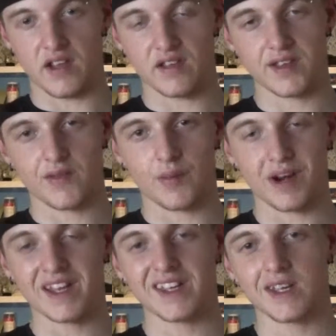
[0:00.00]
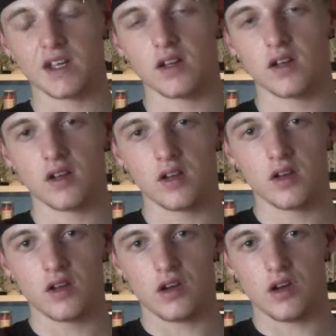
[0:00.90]
7 plank,
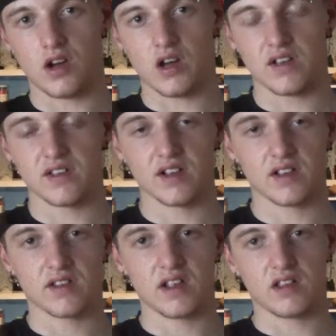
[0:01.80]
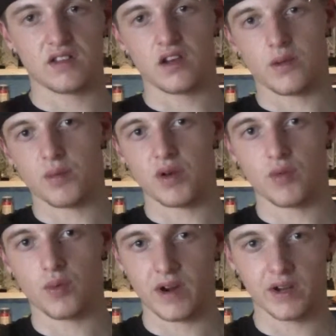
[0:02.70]
16 ton
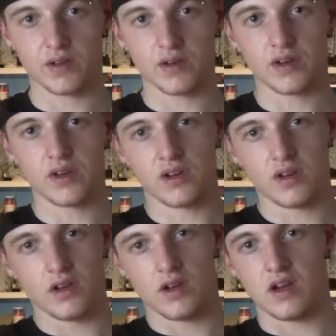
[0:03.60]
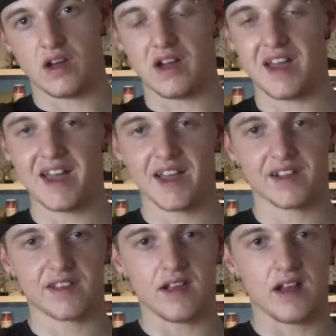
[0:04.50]
minimal wagon,
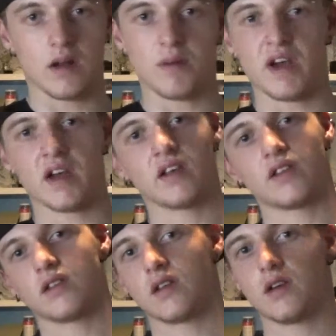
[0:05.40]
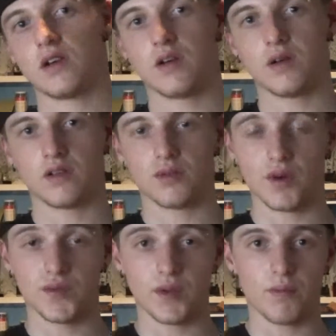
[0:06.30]
XLMS
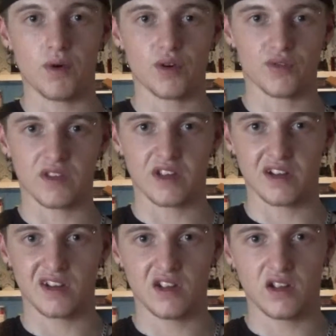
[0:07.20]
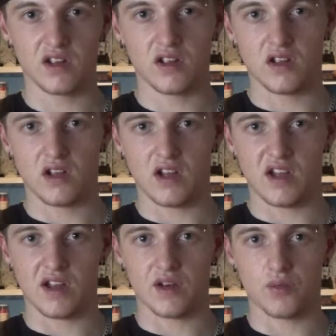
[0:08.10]
12 ton box van,
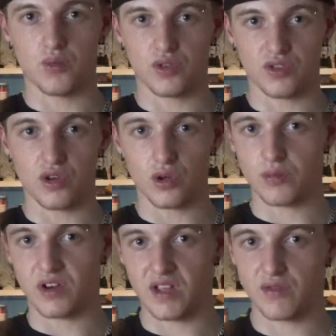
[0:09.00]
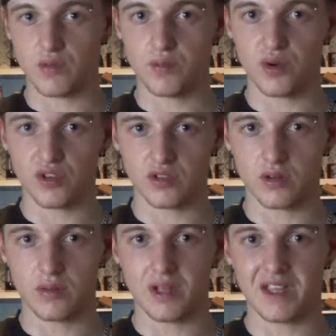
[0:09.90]
and what I believe could
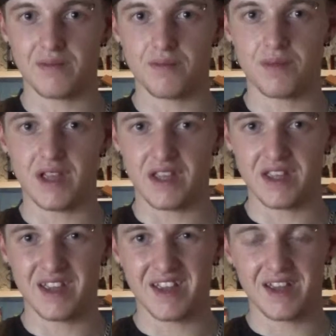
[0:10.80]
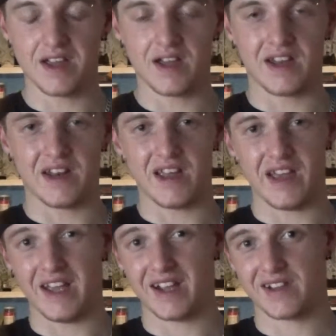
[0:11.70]
possibly be an
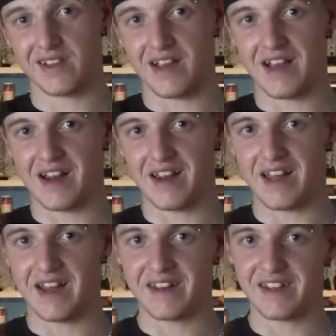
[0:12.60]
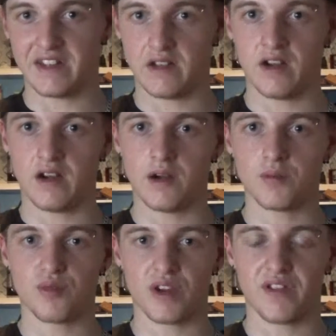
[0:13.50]
XLNER
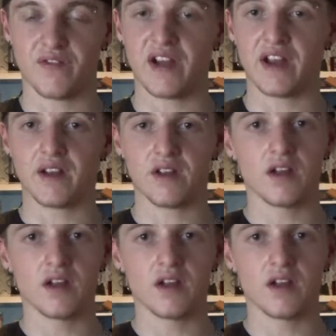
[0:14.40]
brake van.